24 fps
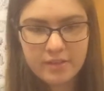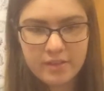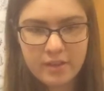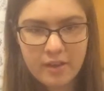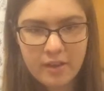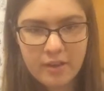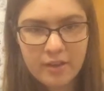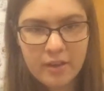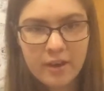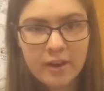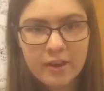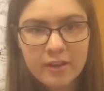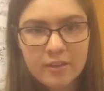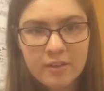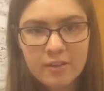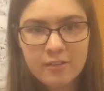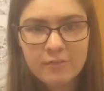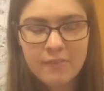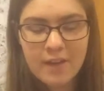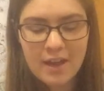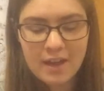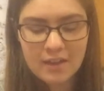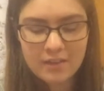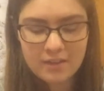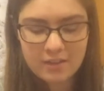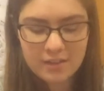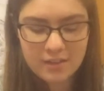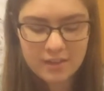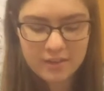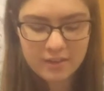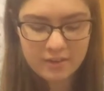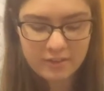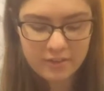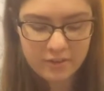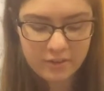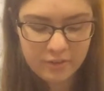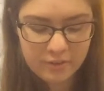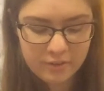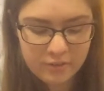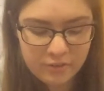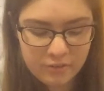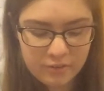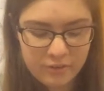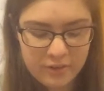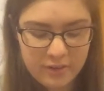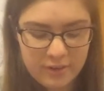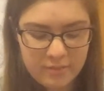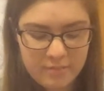So your heart goes fast and your
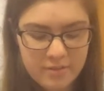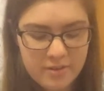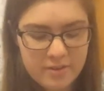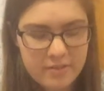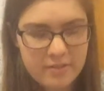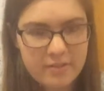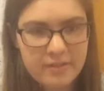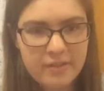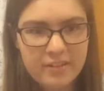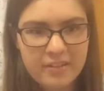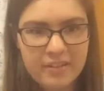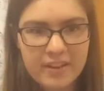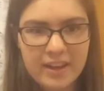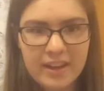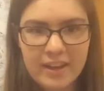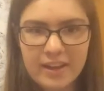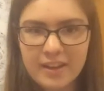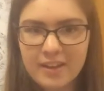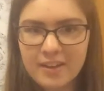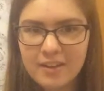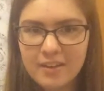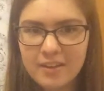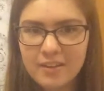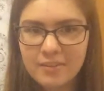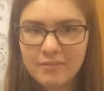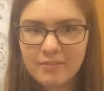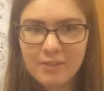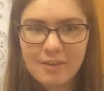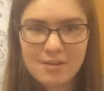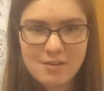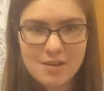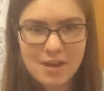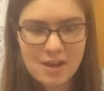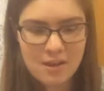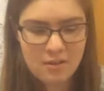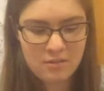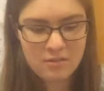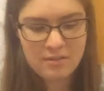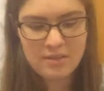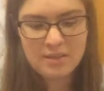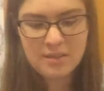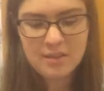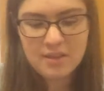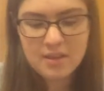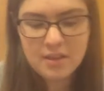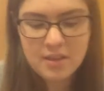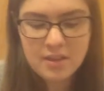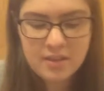neurotransmitters kind of running out.
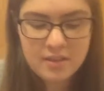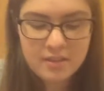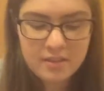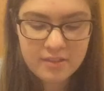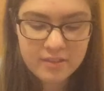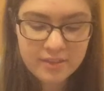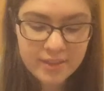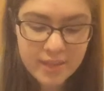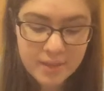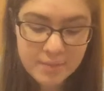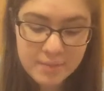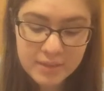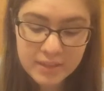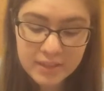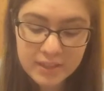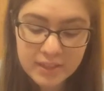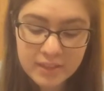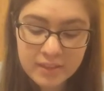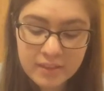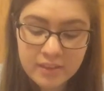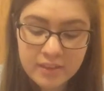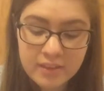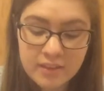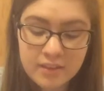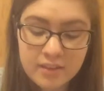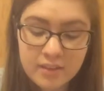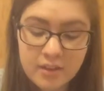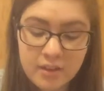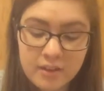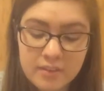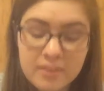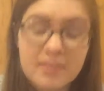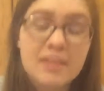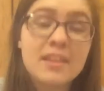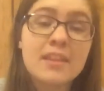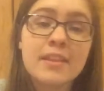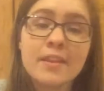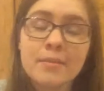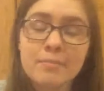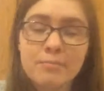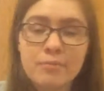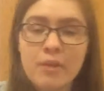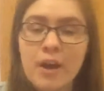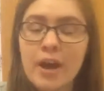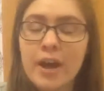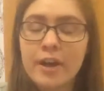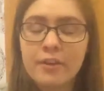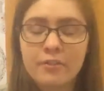Stimulants, this is a
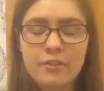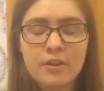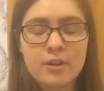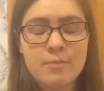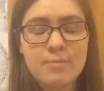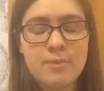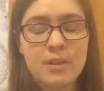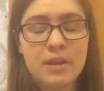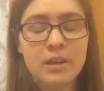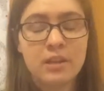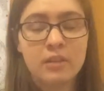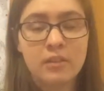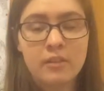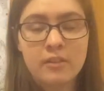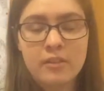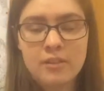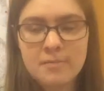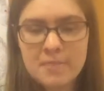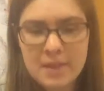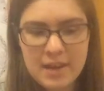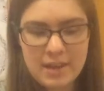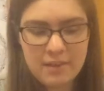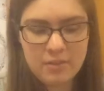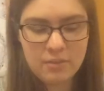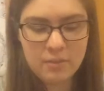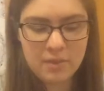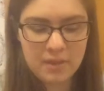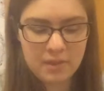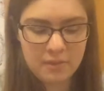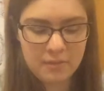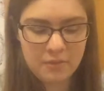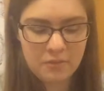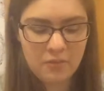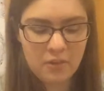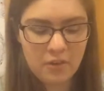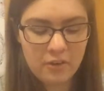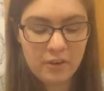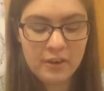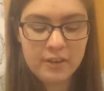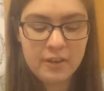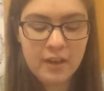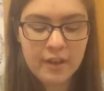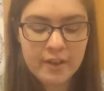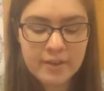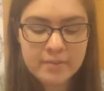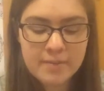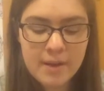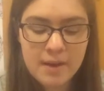broad group that includes many of the ones that we've already
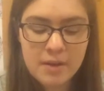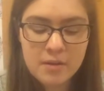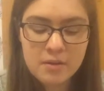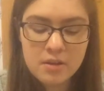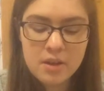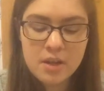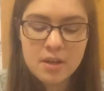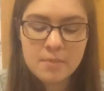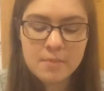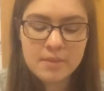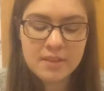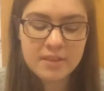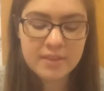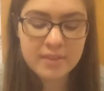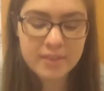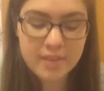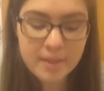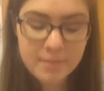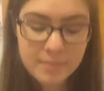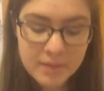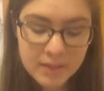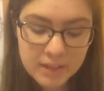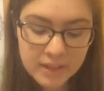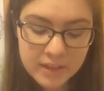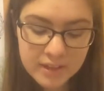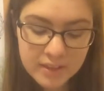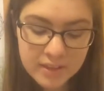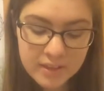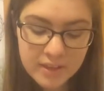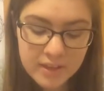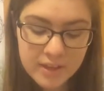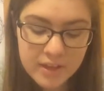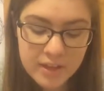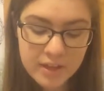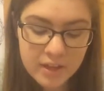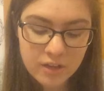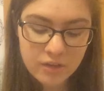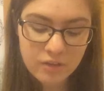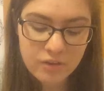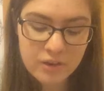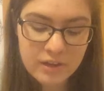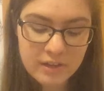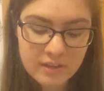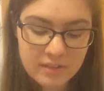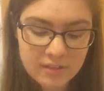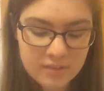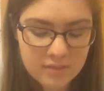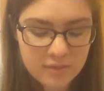talked about, but stimulants
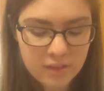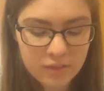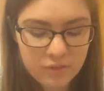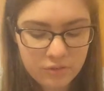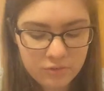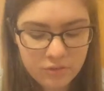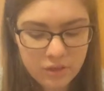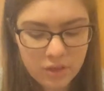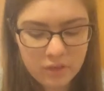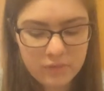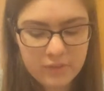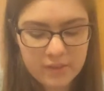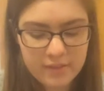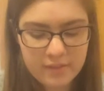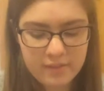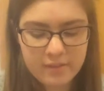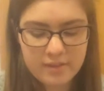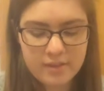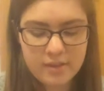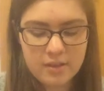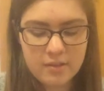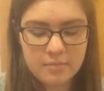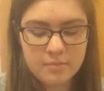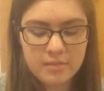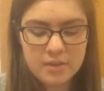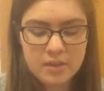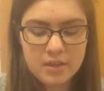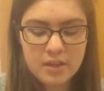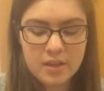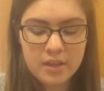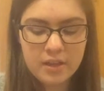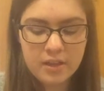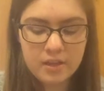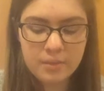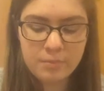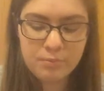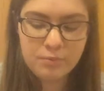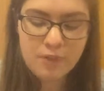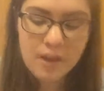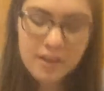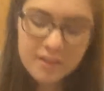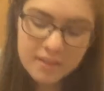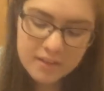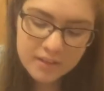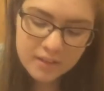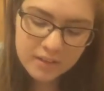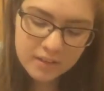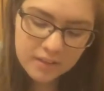increase the central nervous system.
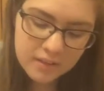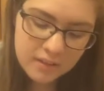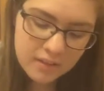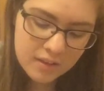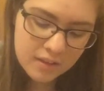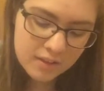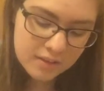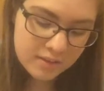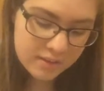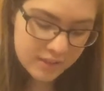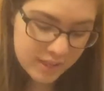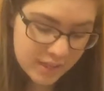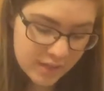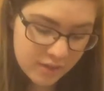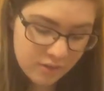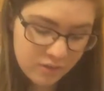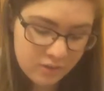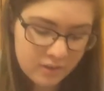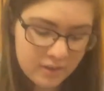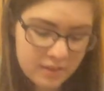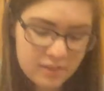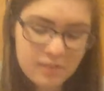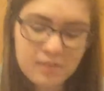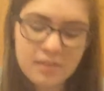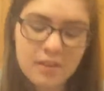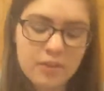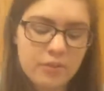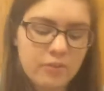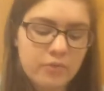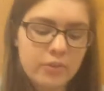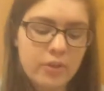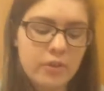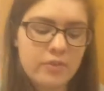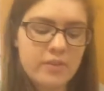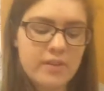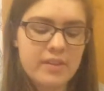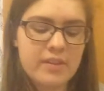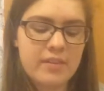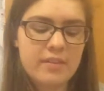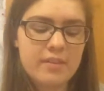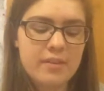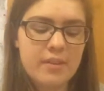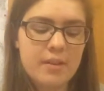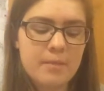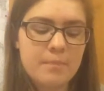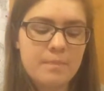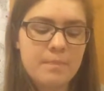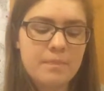Depressants decrease the central nervous
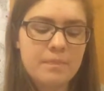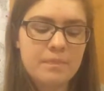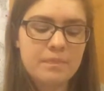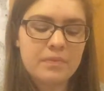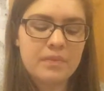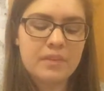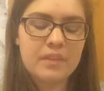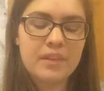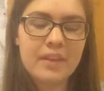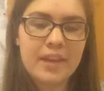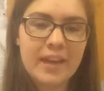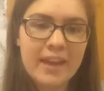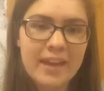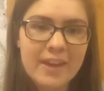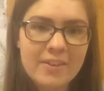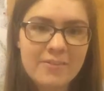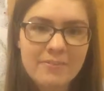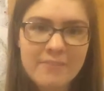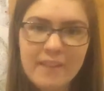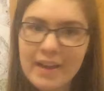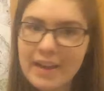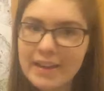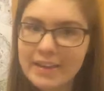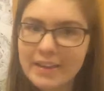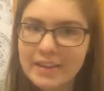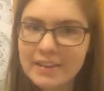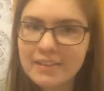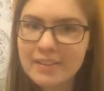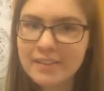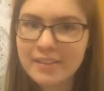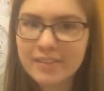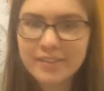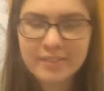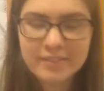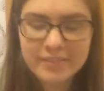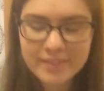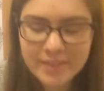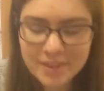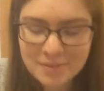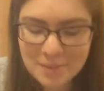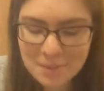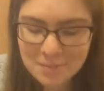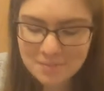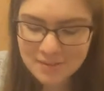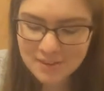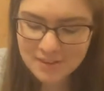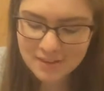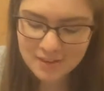system. And finally, let's just sum
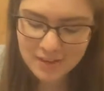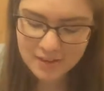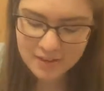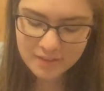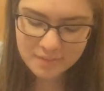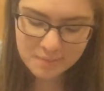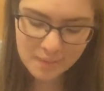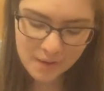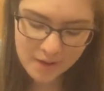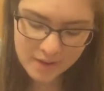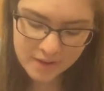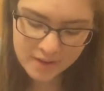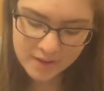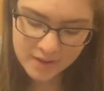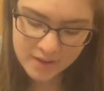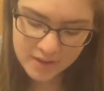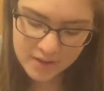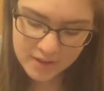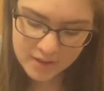up this next part.